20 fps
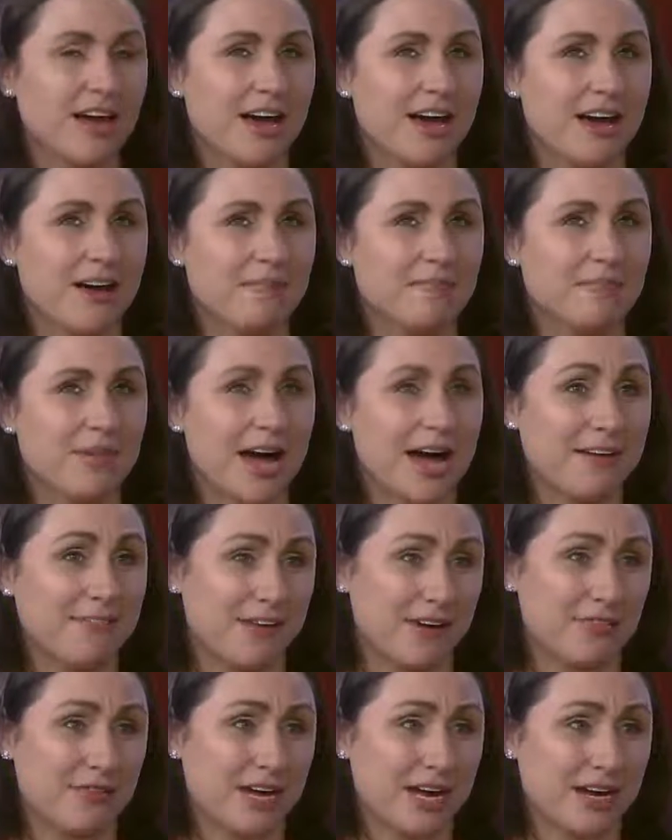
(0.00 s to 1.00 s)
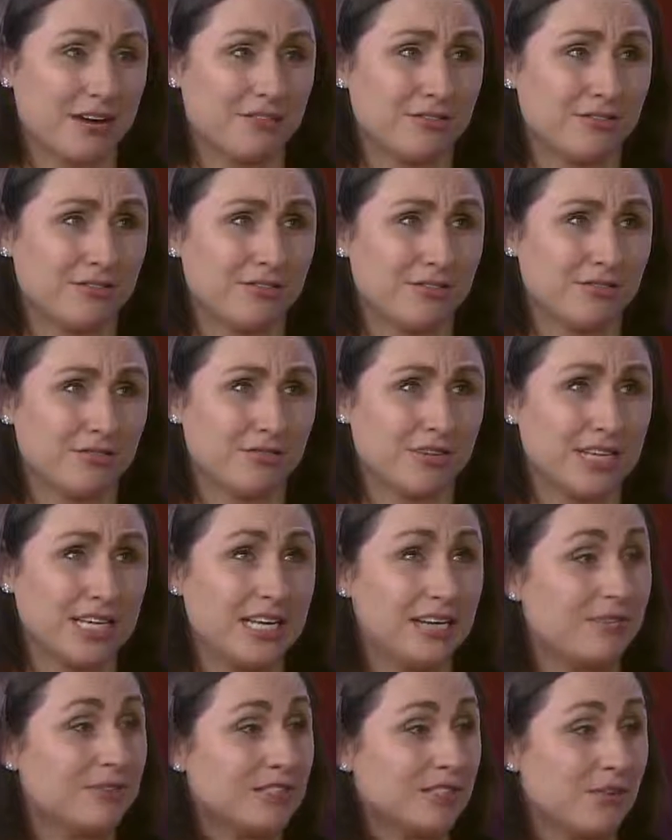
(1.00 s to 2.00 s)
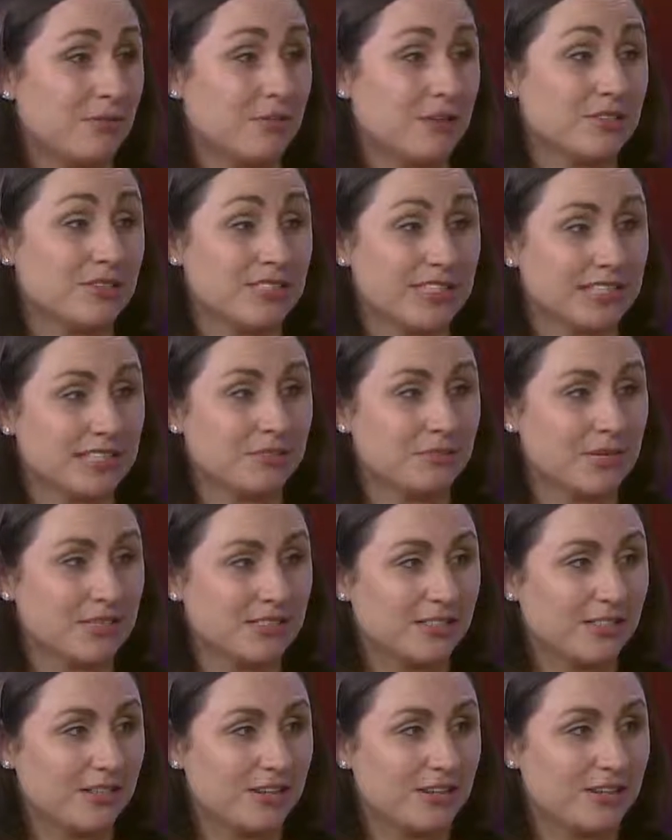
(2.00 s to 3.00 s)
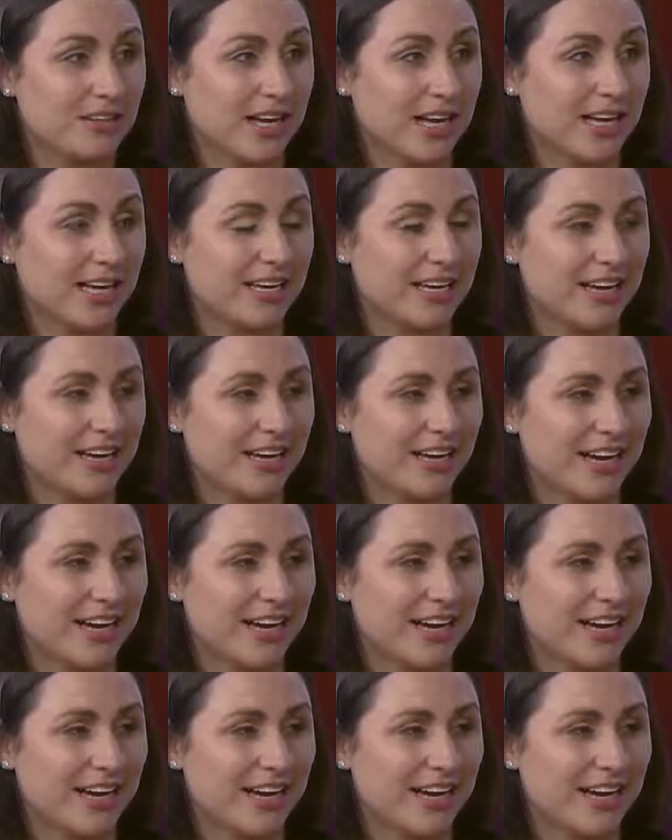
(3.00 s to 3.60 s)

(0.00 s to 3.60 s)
Um, I found out when he was almost six months old, I,